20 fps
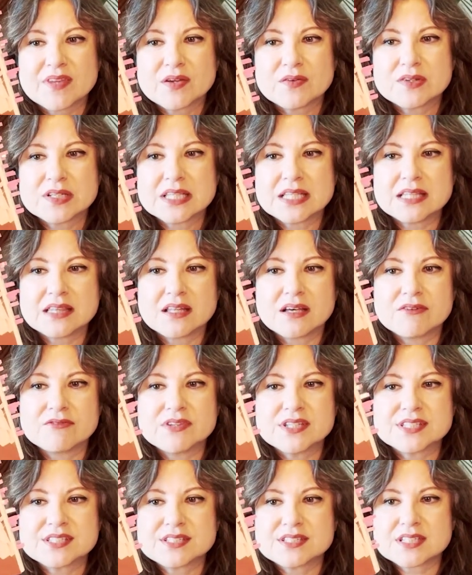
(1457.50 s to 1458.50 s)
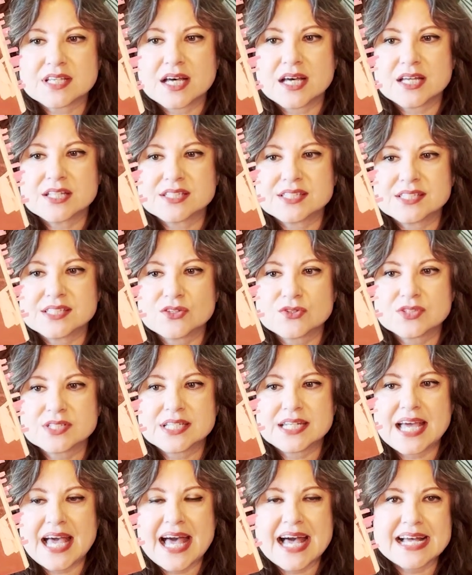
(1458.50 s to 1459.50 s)
I really love, this is a
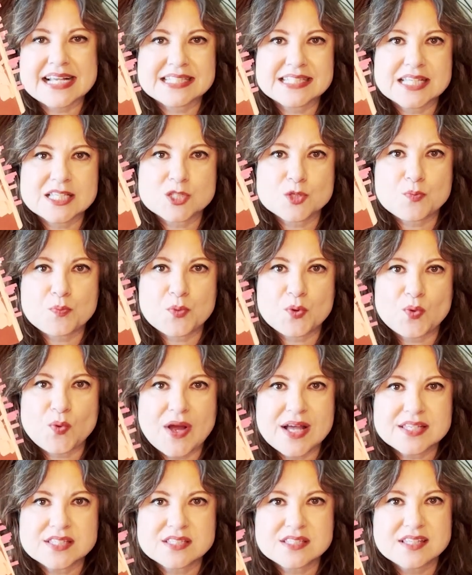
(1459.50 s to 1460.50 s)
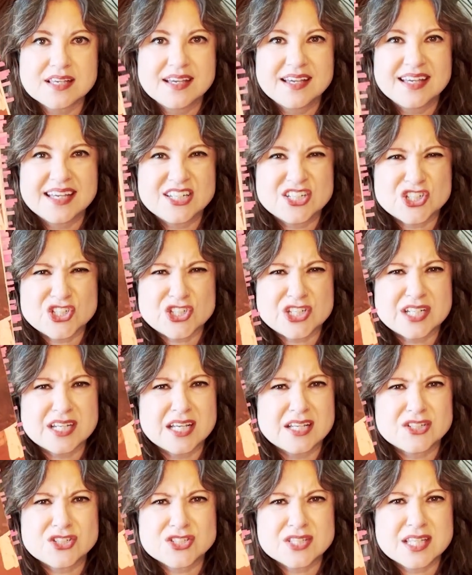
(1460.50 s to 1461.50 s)
Tilted Access Press edition.
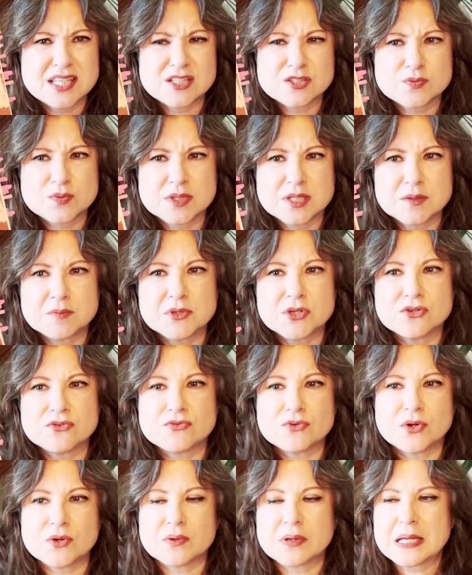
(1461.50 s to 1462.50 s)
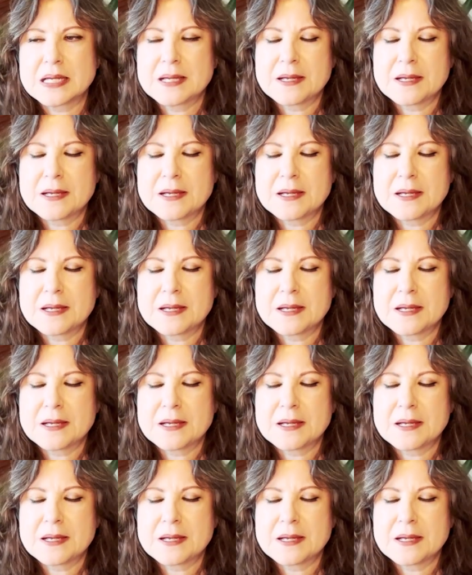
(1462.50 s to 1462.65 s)
I just think it's really beautiful.